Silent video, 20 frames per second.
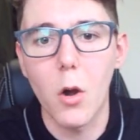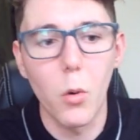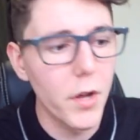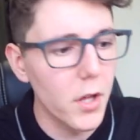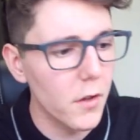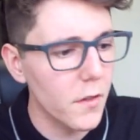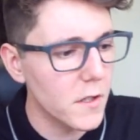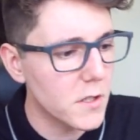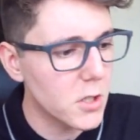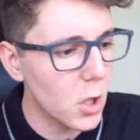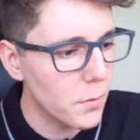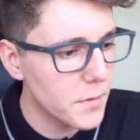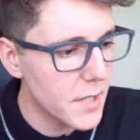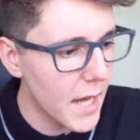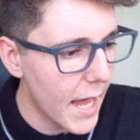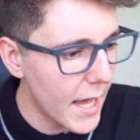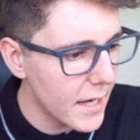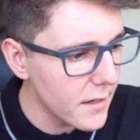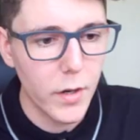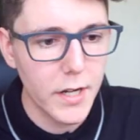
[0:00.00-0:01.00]
Are we on the top
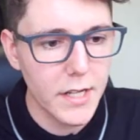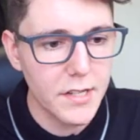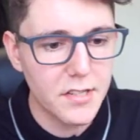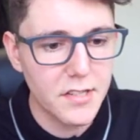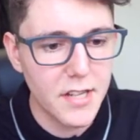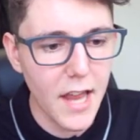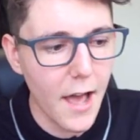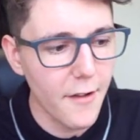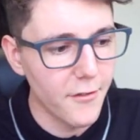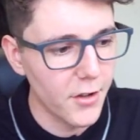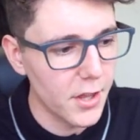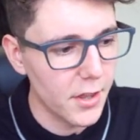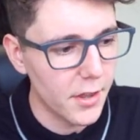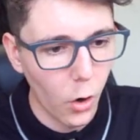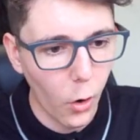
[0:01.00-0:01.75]
10? 27.